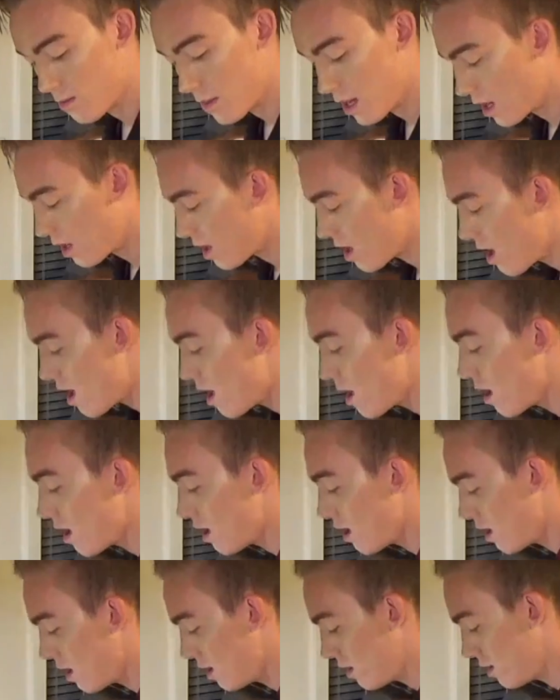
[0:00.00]
my
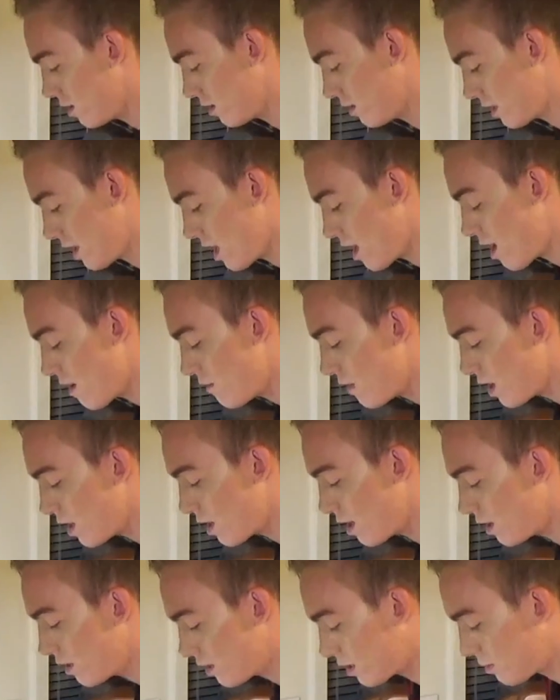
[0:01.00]
god, can't have
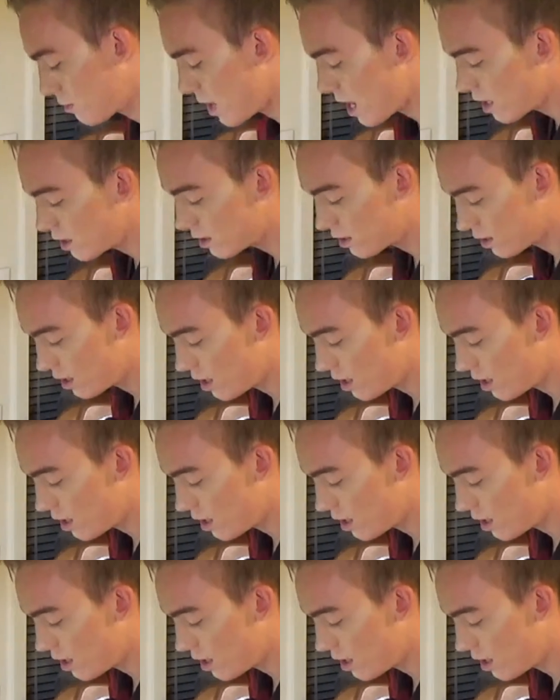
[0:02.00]
anything spicy,